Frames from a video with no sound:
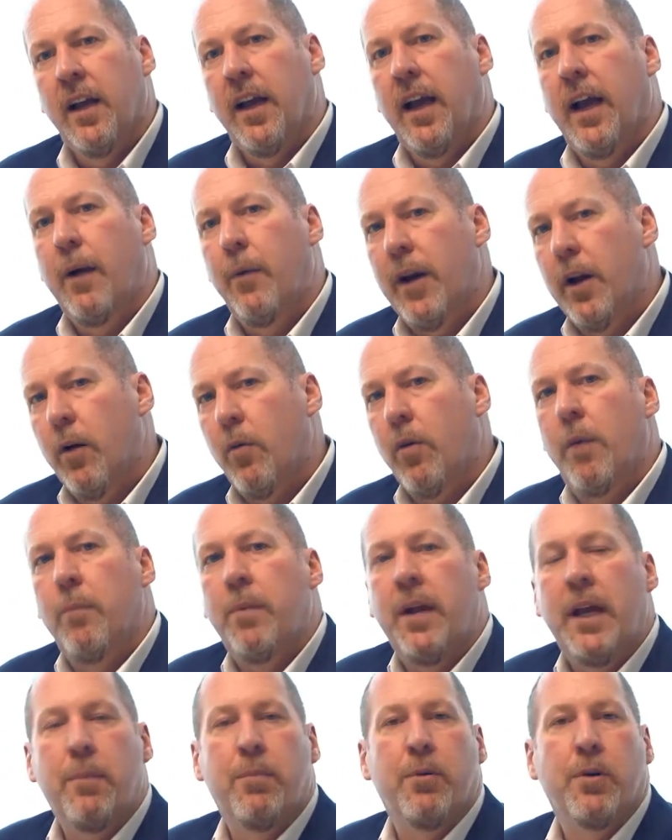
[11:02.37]
and we don't want
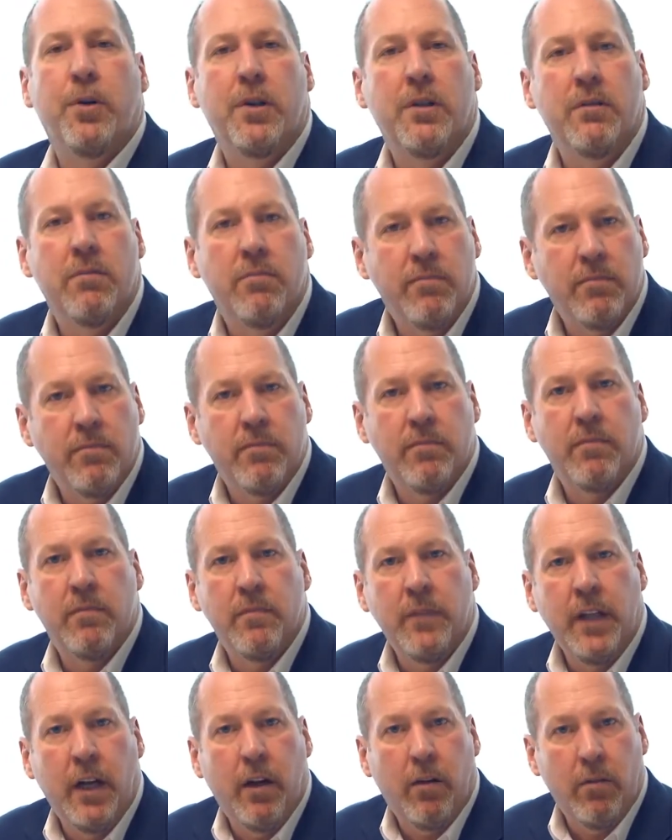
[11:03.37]
people,
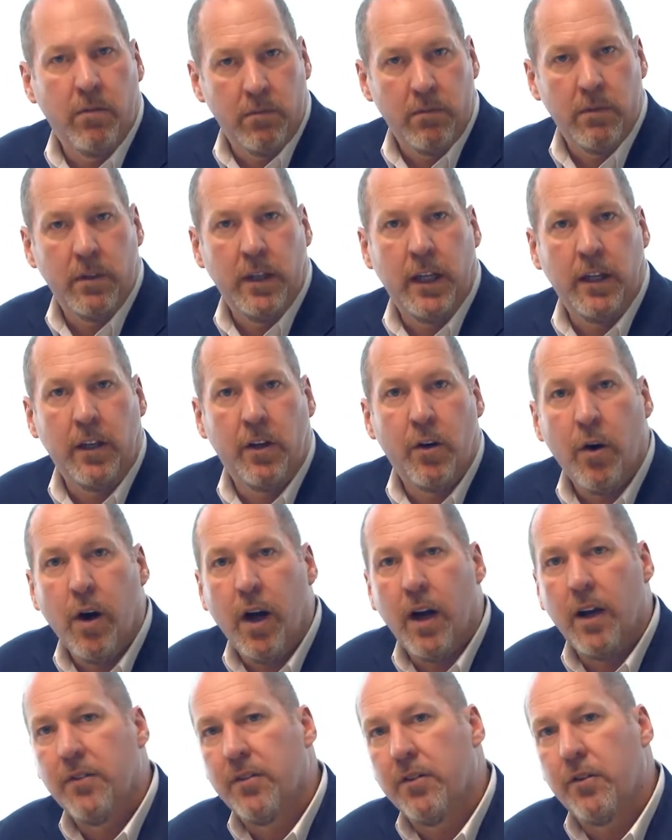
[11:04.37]
you know, in
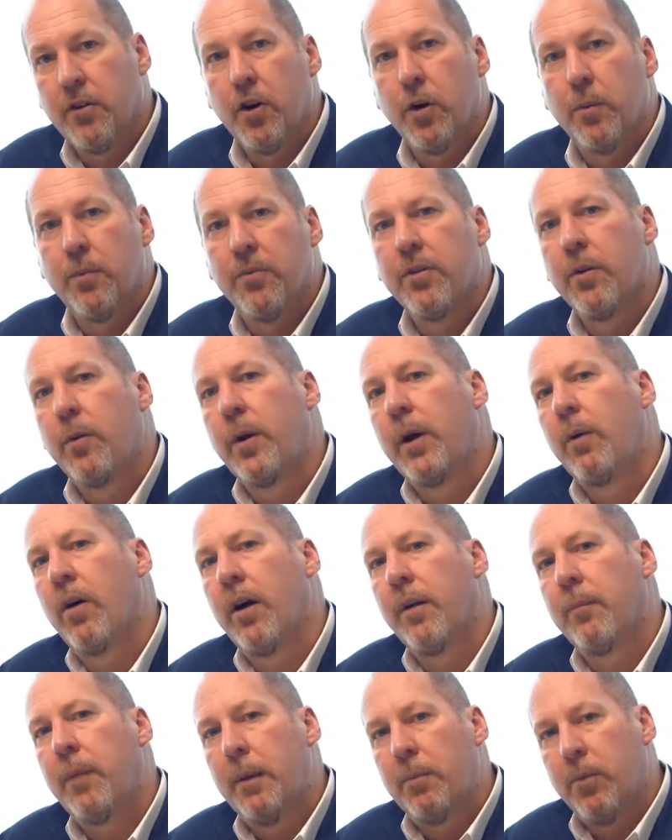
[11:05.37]
cross groups. So we
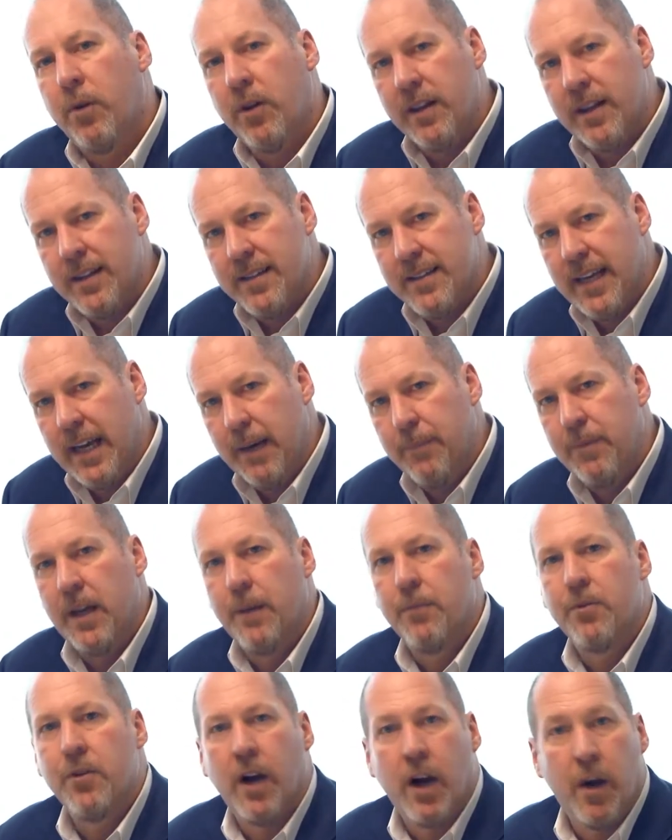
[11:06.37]
want people on the same
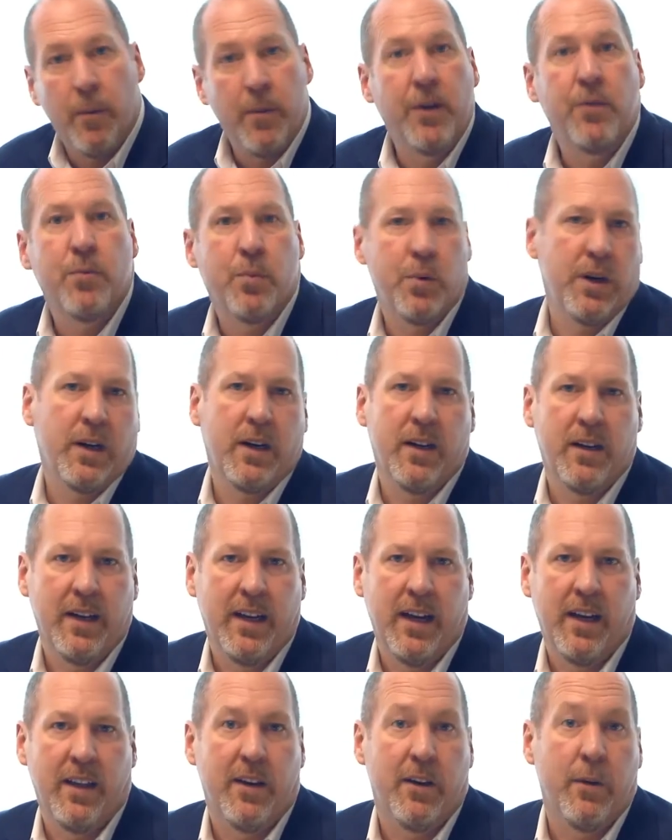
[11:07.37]
team, so everybody's working
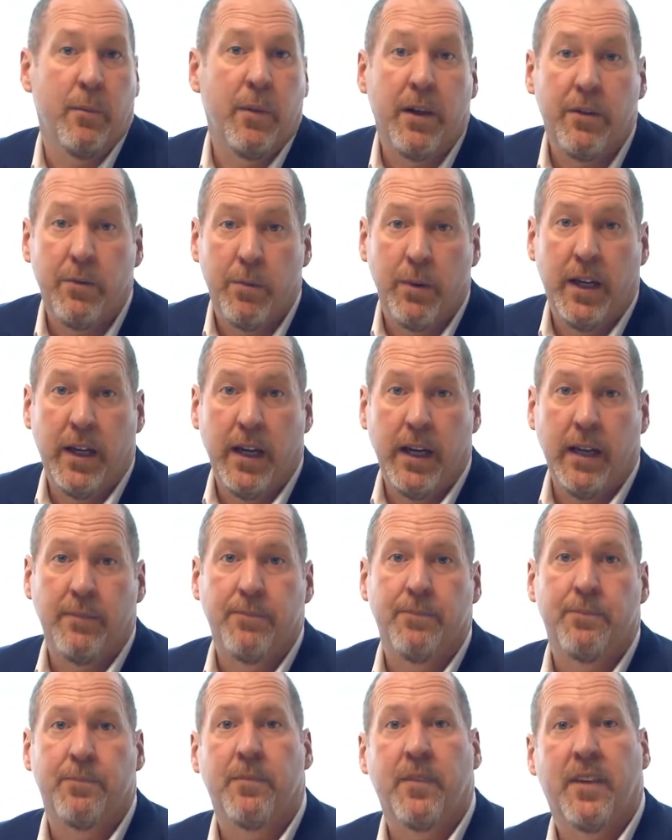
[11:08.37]
together the best we can.
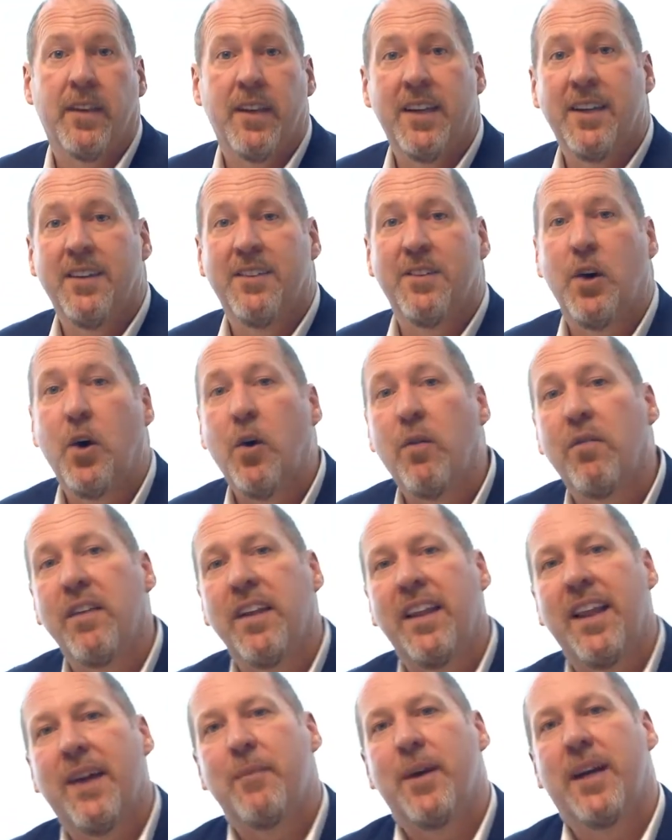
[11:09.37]
Okay, so
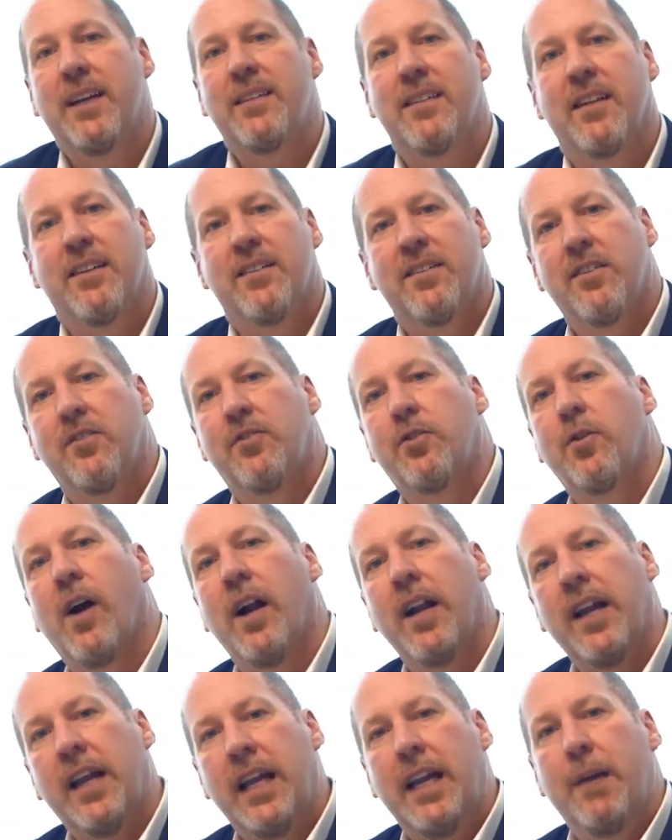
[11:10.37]
hopefully that makes sense. So try
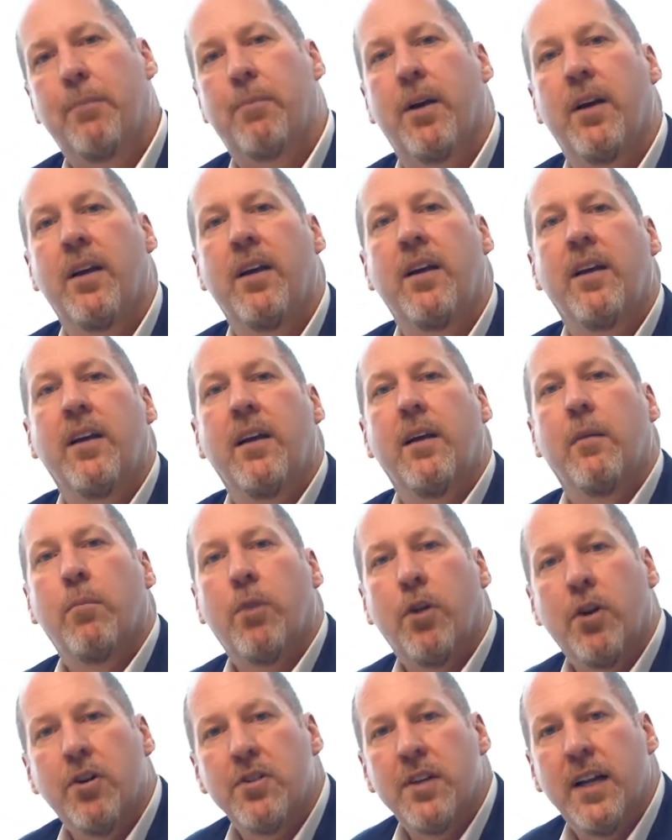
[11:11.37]
to keep
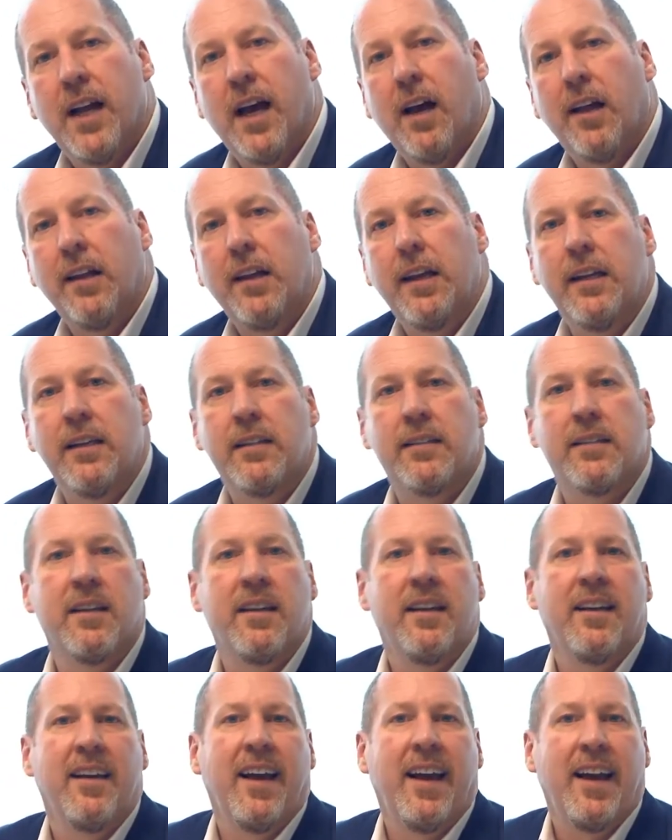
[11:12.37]
personalities
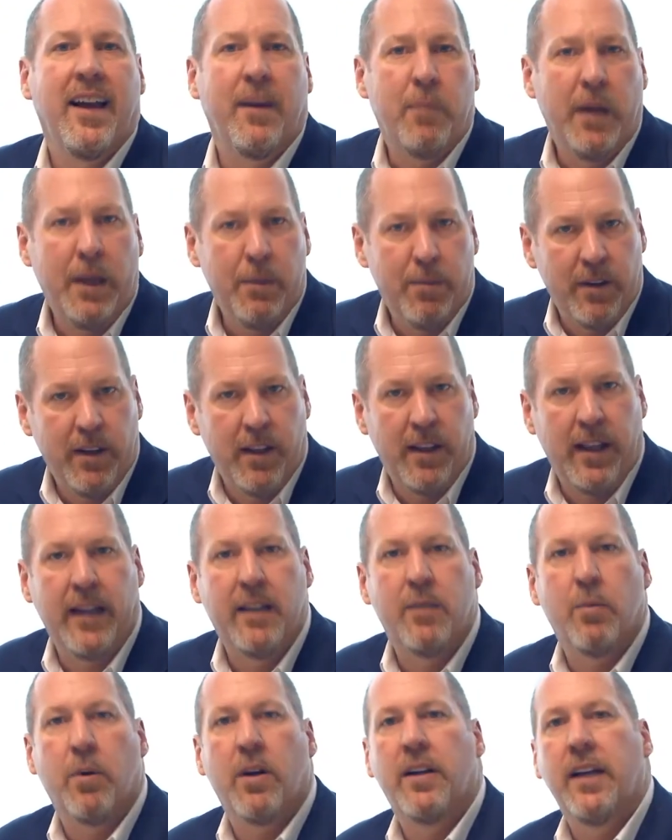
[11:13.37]
and people that like
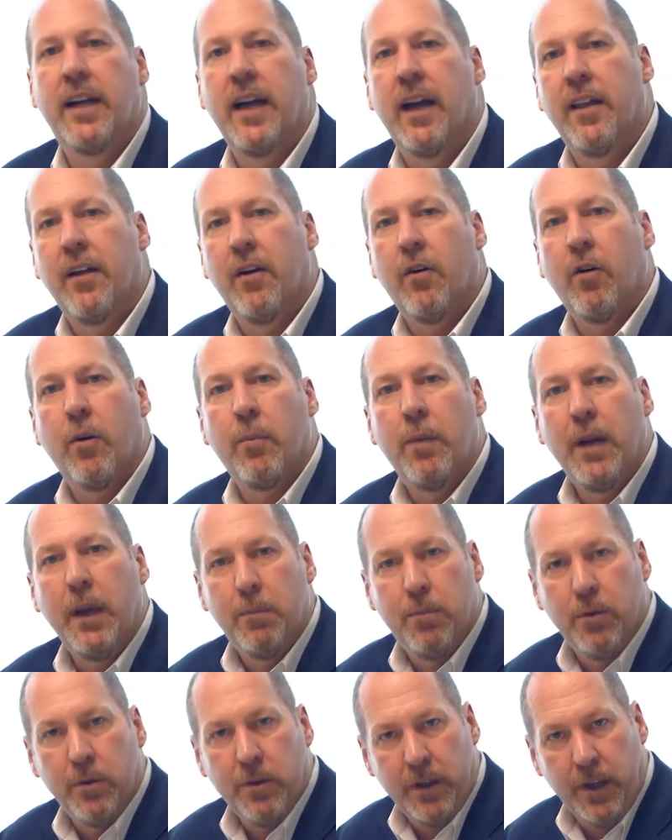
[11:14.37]
to work together, or
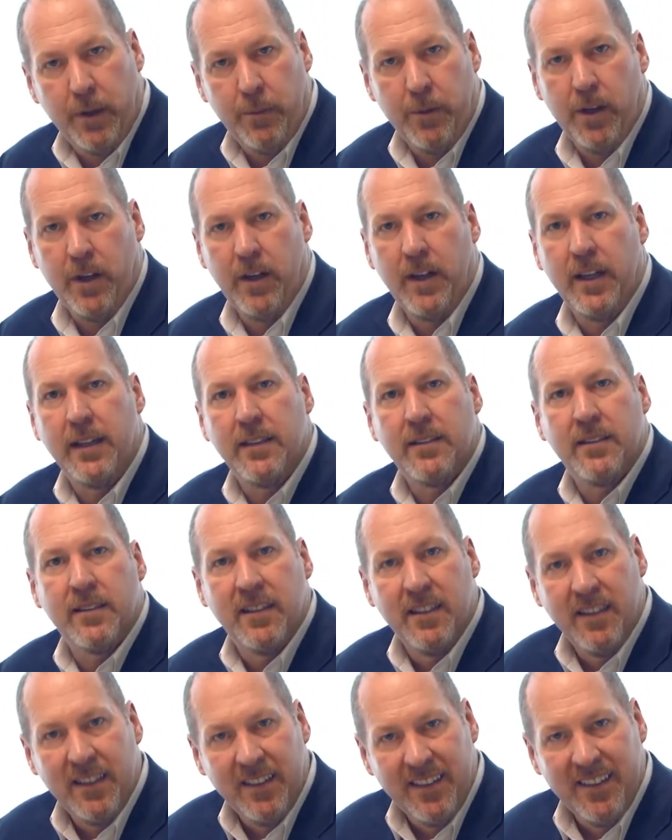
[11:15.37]
people in communities,
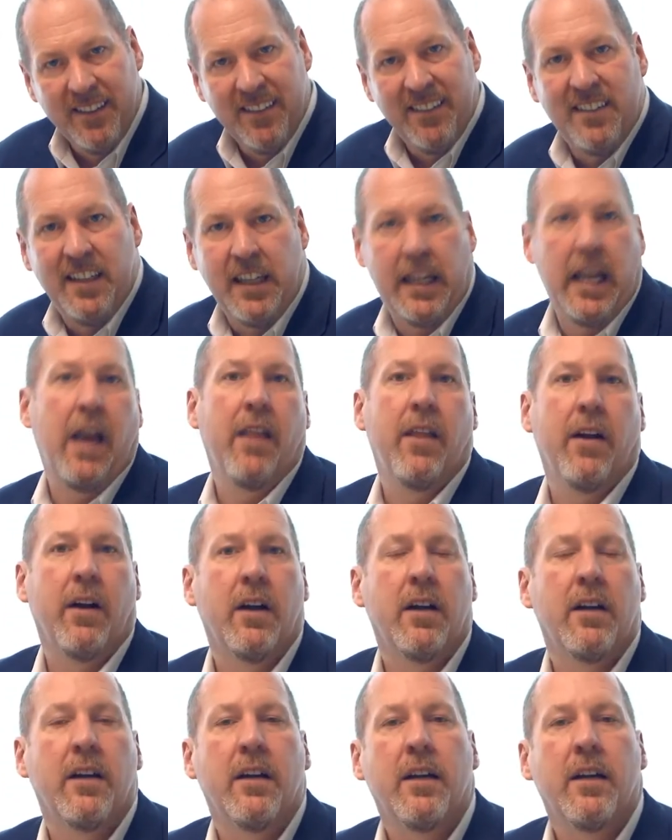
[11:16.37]
together